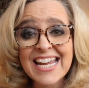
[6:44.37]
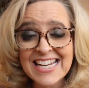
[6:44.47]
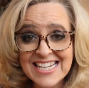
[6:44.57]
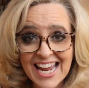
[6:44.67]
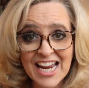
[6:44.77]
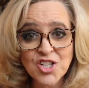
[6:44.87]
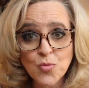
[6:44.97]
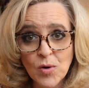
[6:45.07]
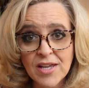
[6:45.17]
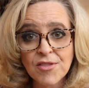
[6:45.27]
engage
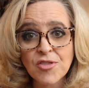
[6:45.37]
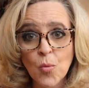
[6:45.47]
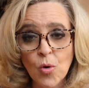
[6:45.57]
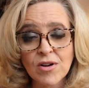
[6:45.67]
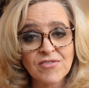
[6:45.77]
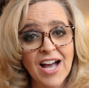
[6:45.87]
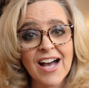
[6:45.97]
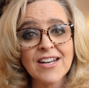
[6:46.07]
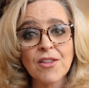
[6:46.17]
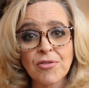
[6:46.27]
with the Word of God